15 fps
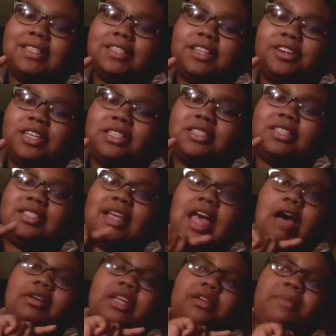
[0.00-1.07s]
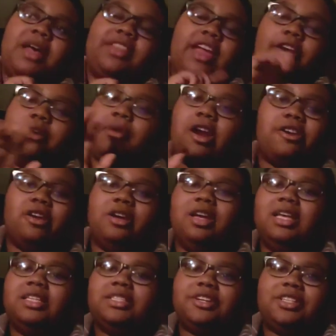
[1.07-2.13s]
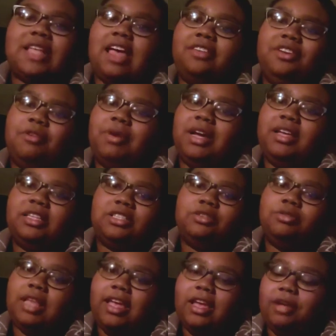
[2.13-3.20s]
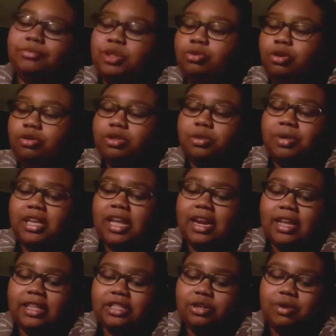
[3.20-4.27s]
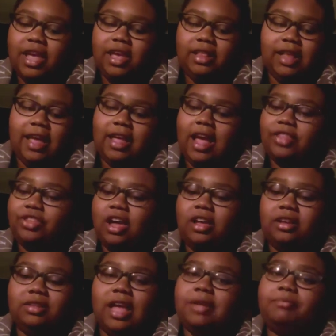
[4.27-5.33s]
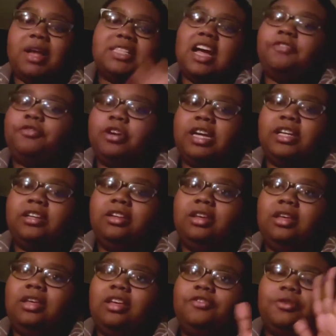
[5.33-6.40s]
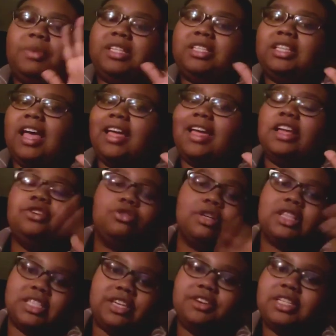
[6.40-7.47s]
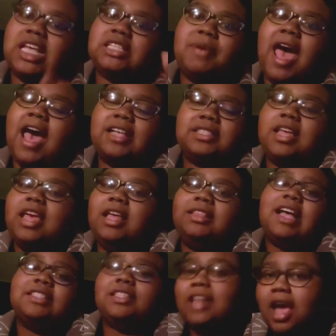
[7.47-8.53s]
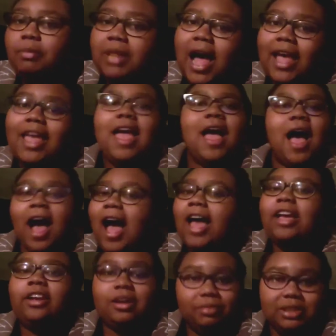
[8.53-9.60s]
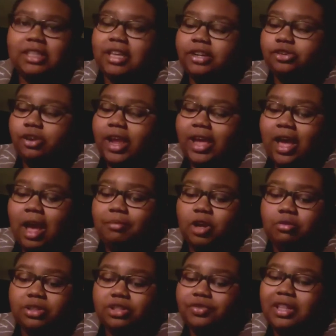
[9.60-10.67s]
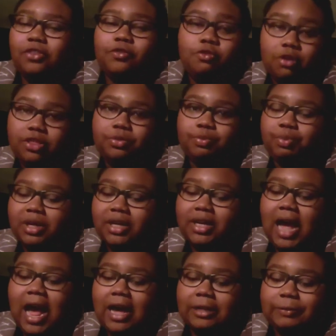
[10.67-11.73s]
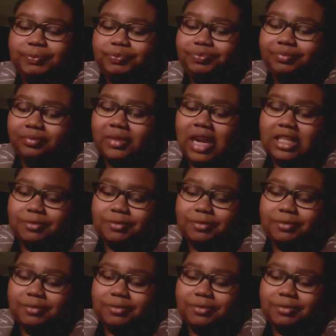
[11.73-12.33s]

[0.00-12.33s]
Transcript: about Percy Jackson series, just like how I did about the Harry Potter series, that, you know what, it's too late, I'm too old to be getting into it. Like, I thought like my time for me to like enjoy the series has passed. That's a damn lie. I completely enjoy it. I'm going to read the fourth book.